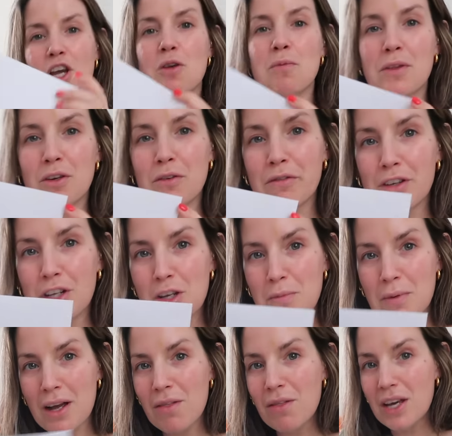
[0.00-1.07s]
open the envelope
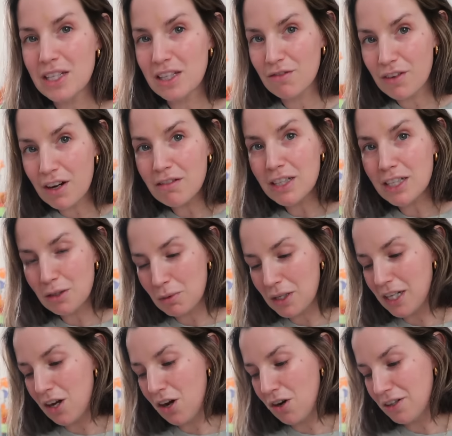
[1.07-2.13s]
and there's a very
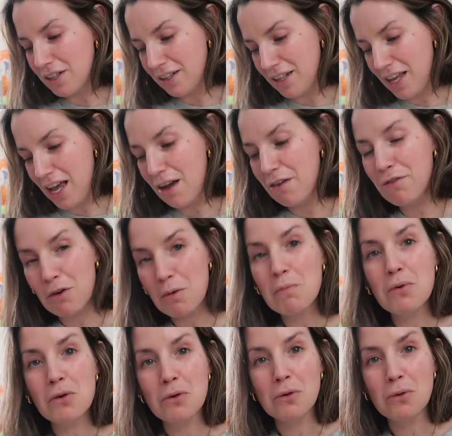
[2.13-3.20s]
sweet card in there from
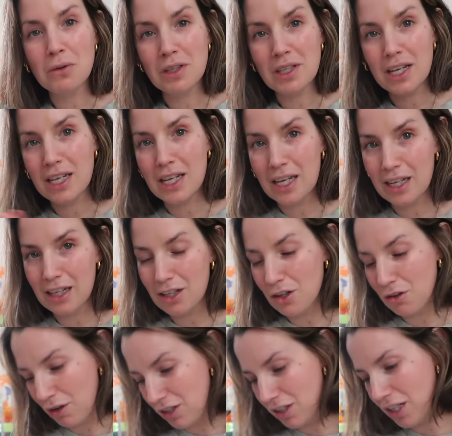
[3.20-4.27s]
Paul saying
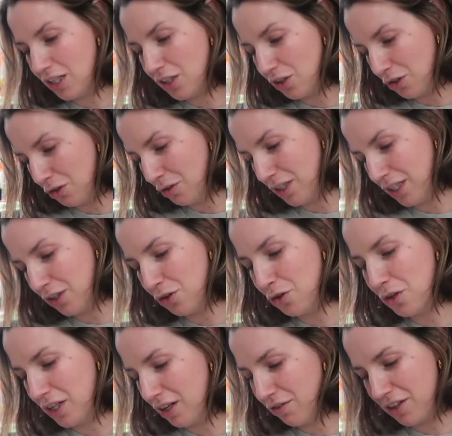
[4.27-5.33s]
congratulations on
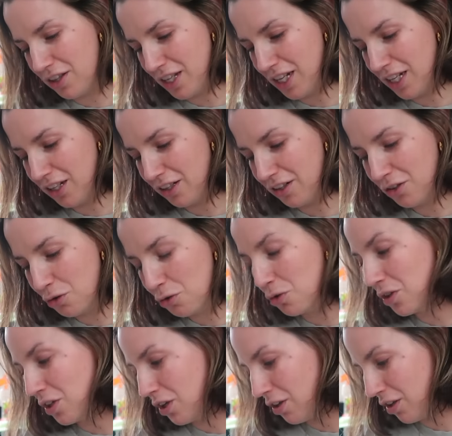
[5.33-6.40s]
TikTok and everything, and
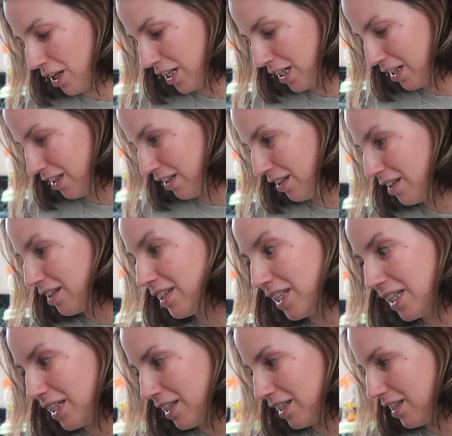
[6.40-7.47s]
also like, see
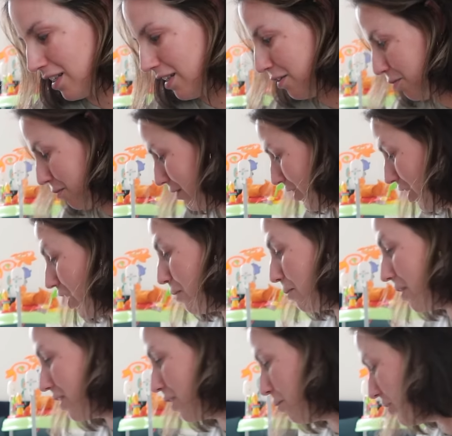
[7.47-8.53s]
this as an early birthday